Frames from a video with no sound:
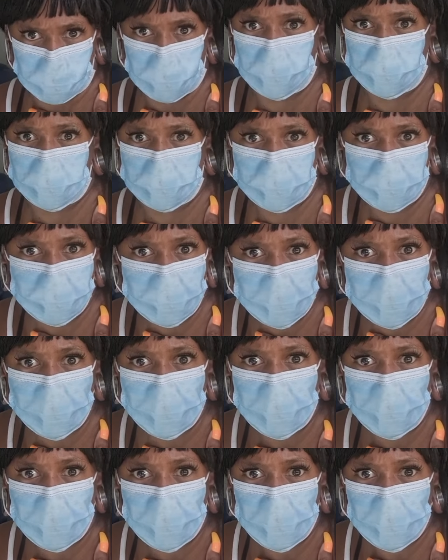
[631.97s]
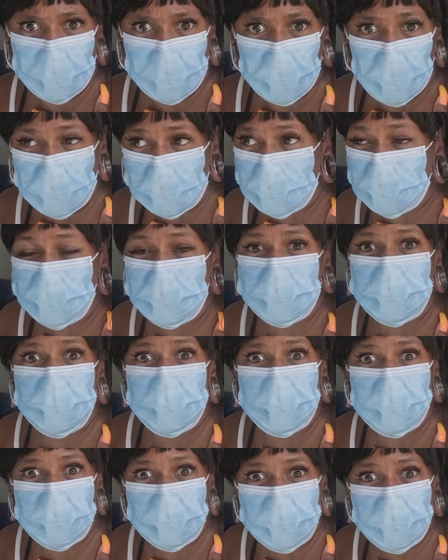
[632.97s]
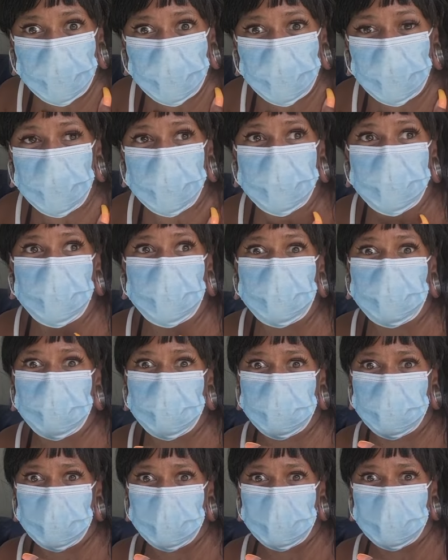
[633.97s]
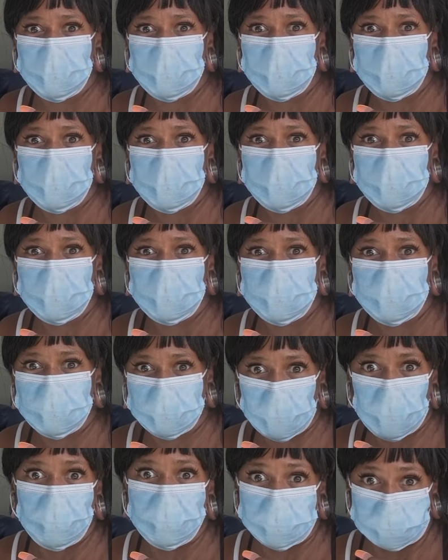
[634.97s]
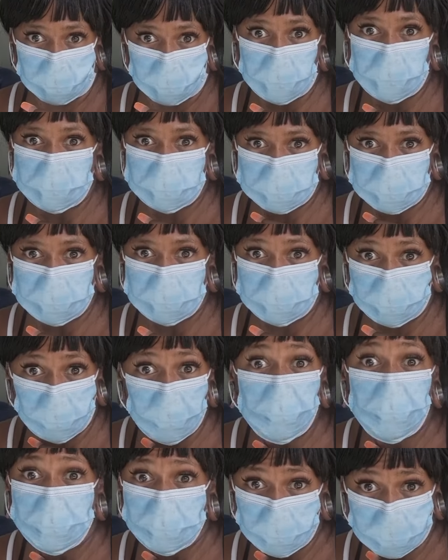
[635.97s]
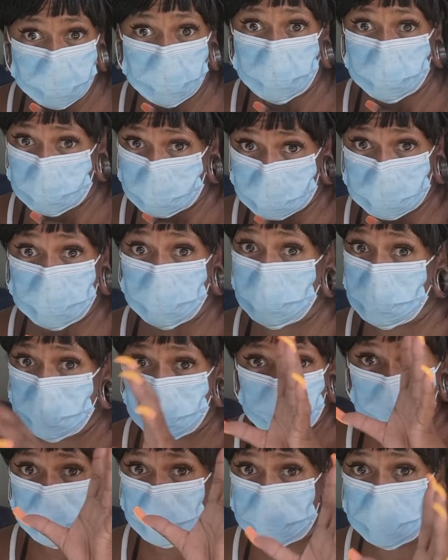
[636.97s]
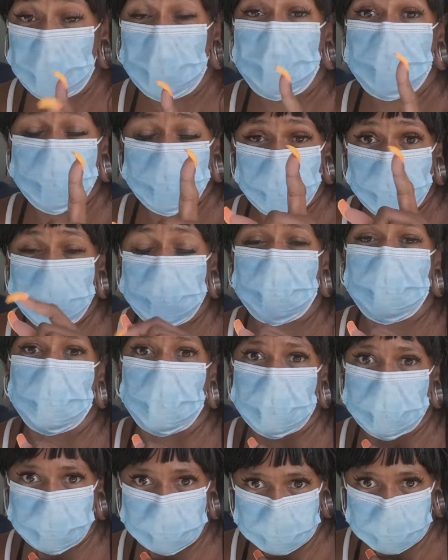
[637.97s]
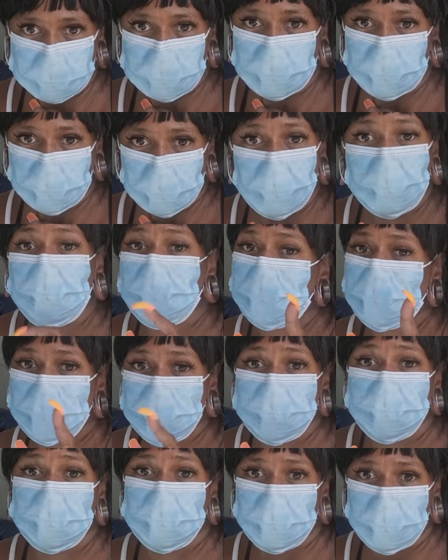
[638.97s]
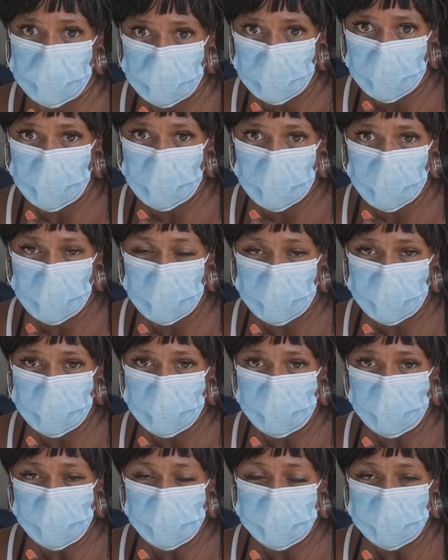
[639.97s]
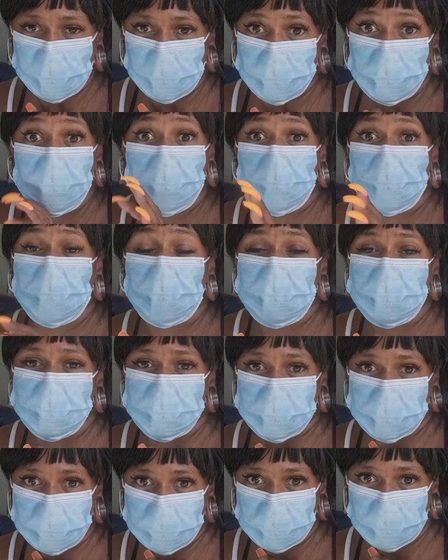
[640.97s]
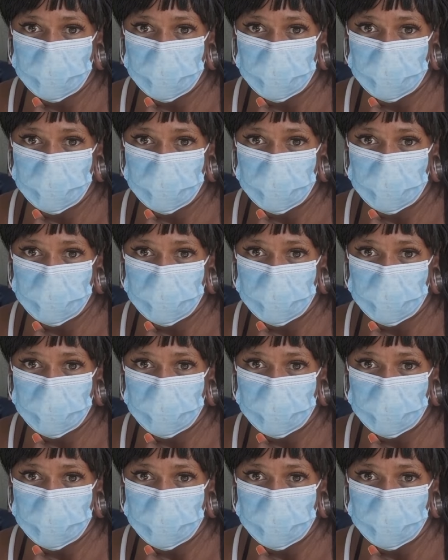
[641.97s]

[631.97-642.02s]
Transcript: honey. I couldn't believe, listen. The girl was crazy. The woman was, she was all woman. She was crazy. You're crazy. You're crazy.